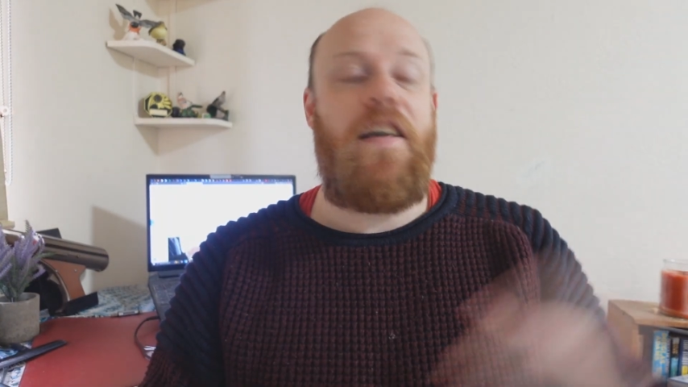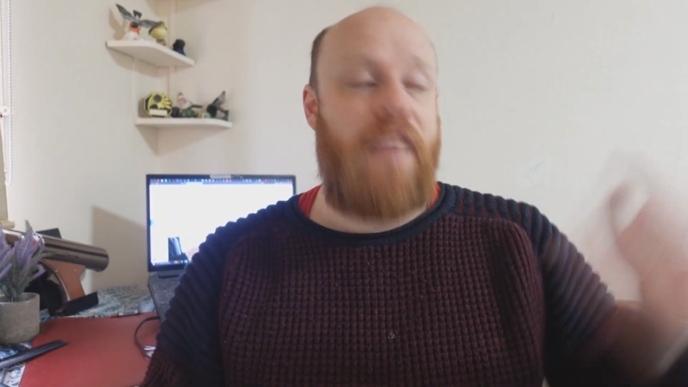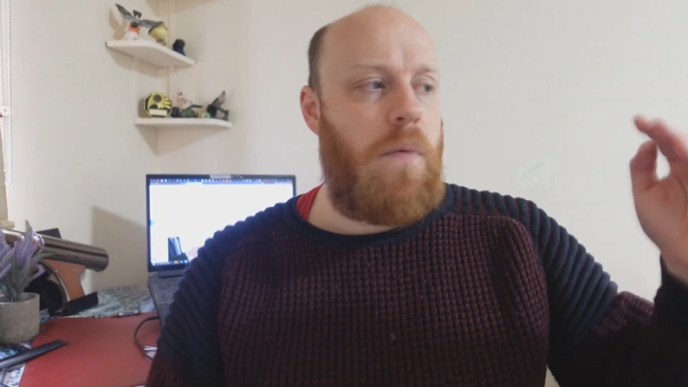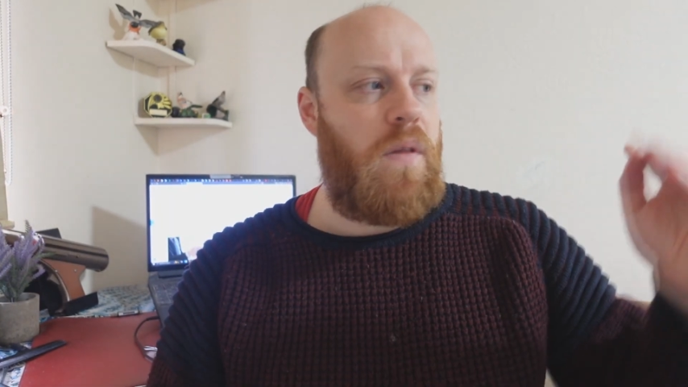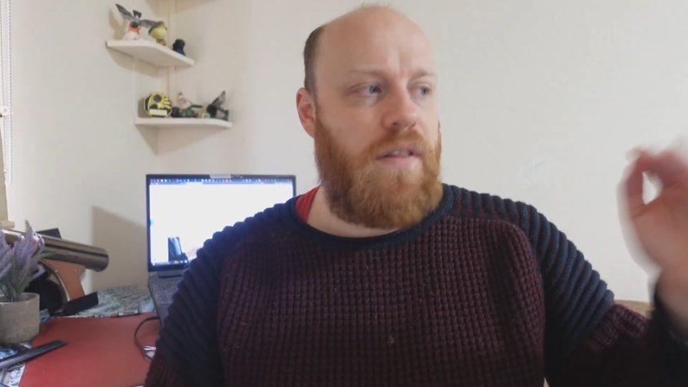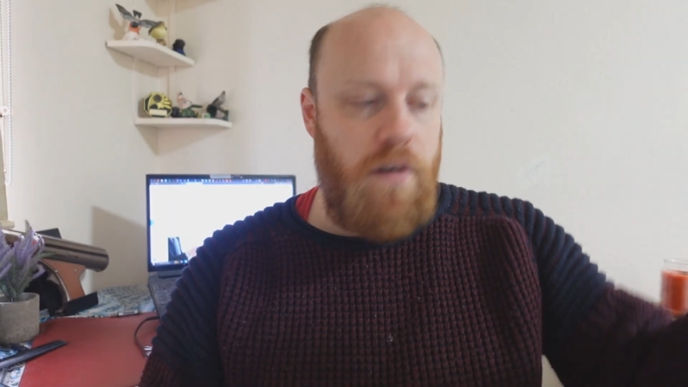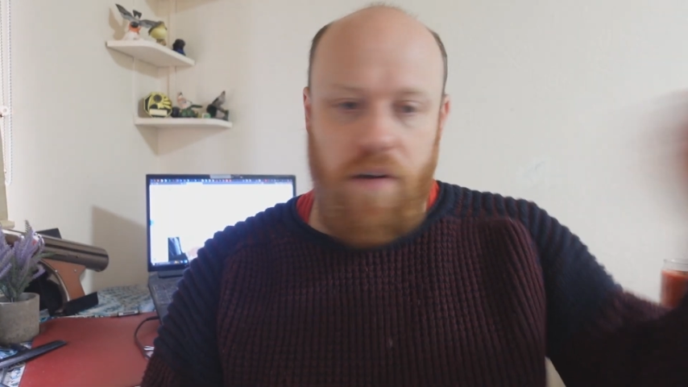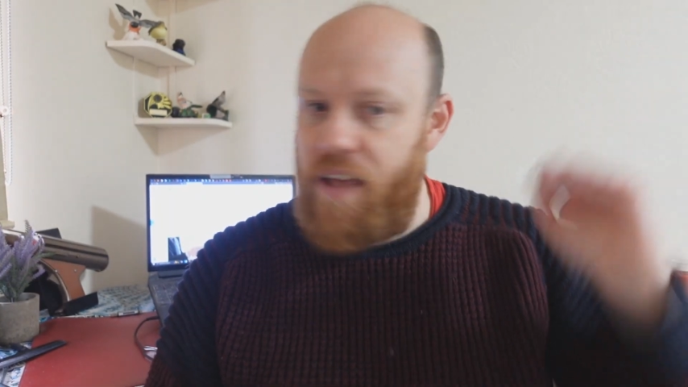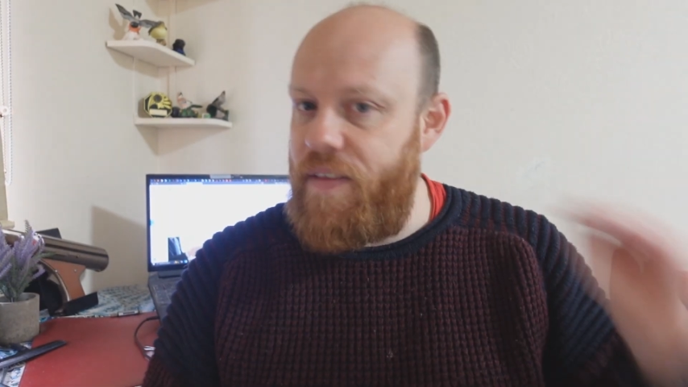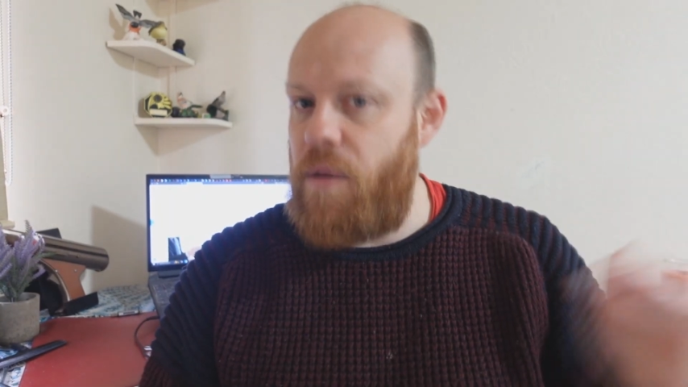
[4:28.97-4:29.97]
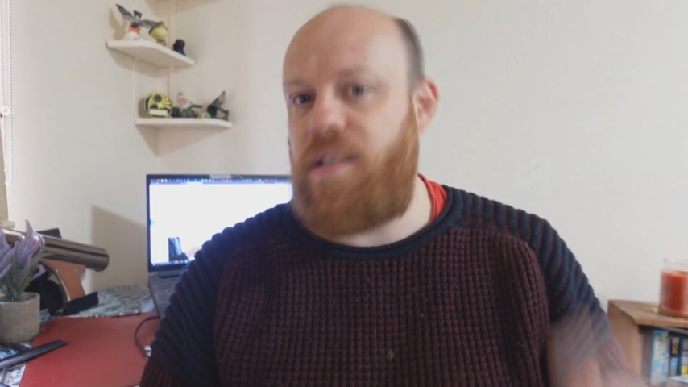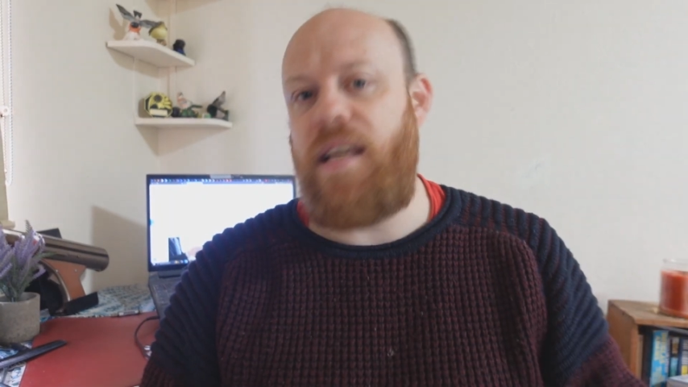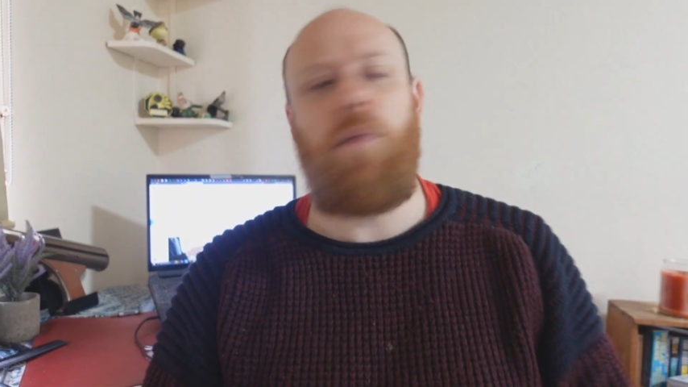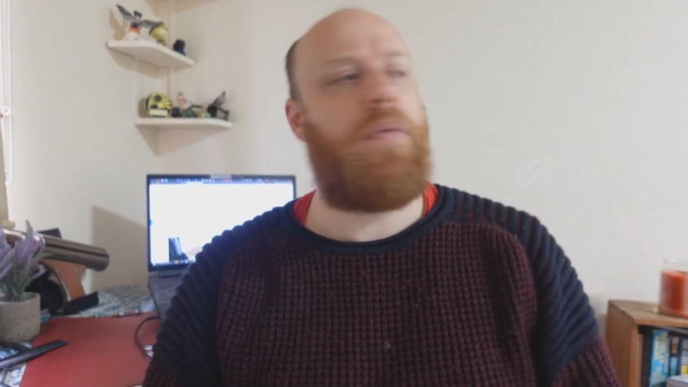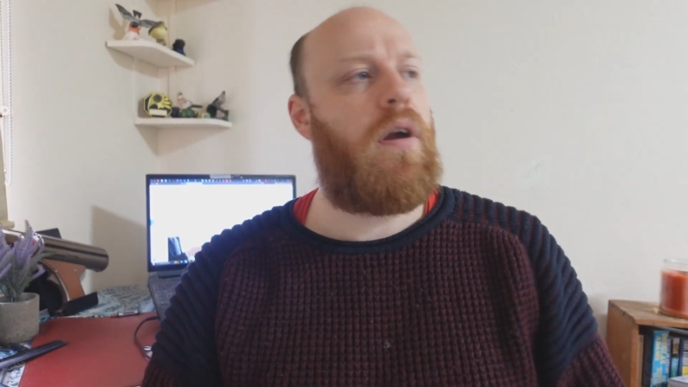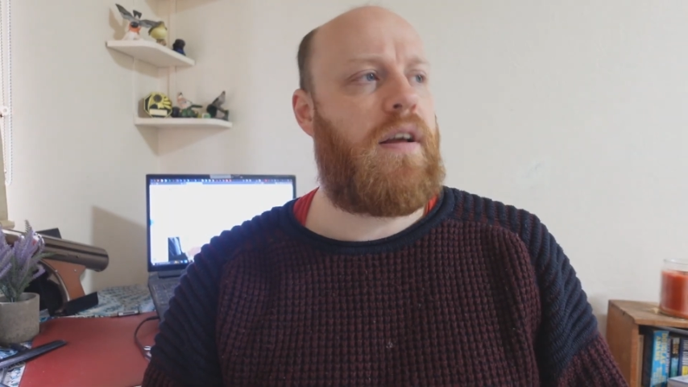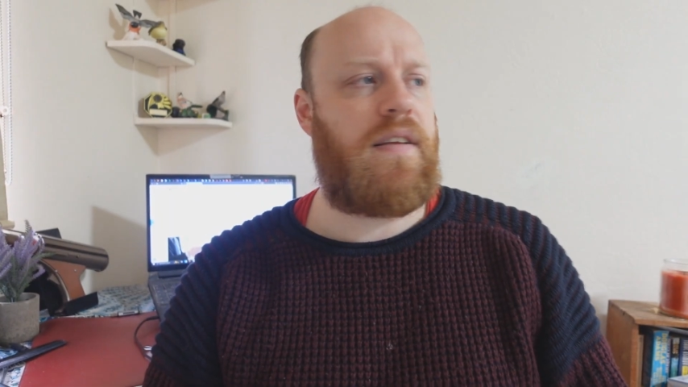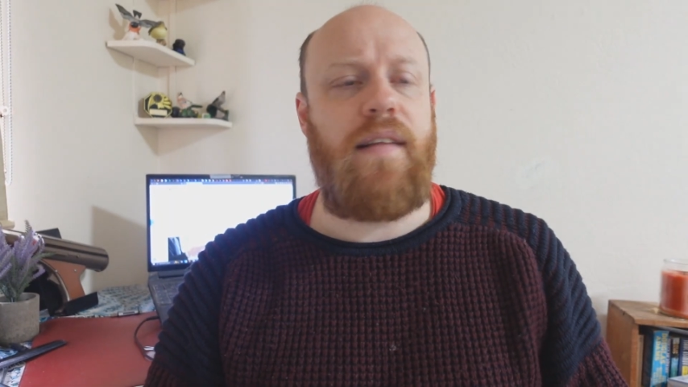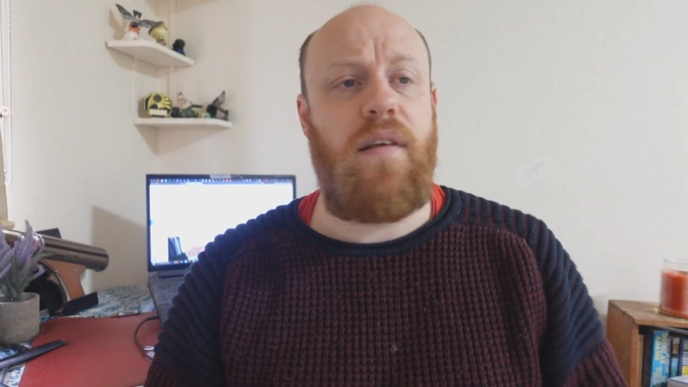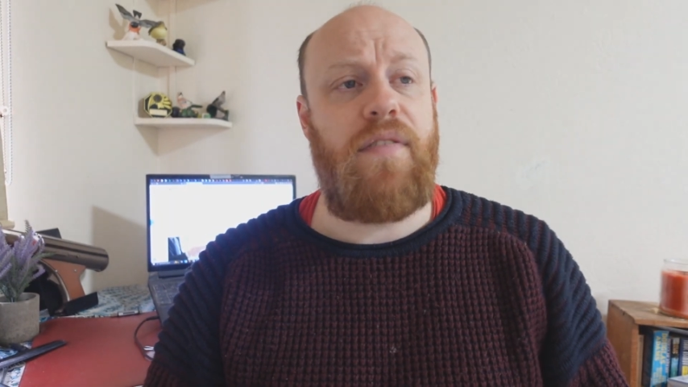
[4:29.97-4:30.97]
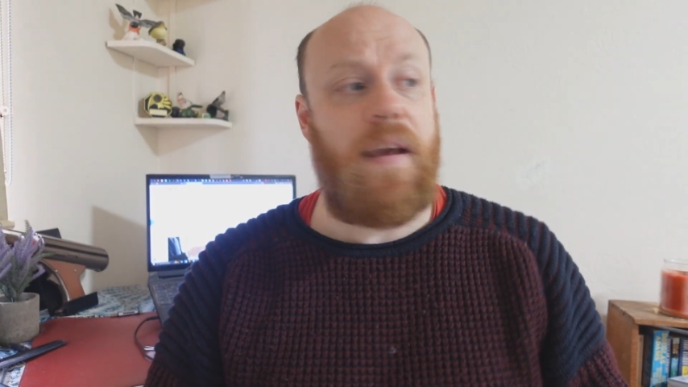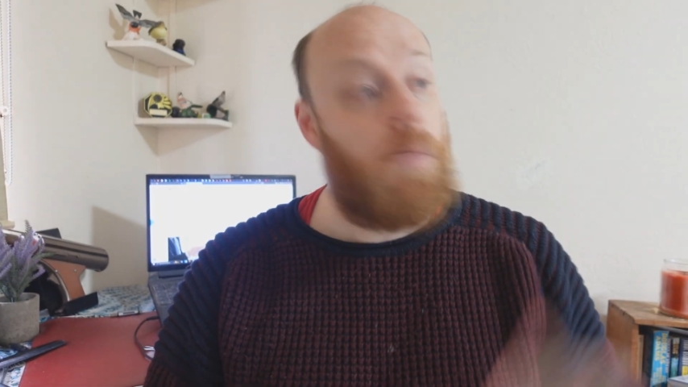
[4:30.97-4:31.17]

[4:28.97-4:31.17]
they will look and they will see your product and they'll think,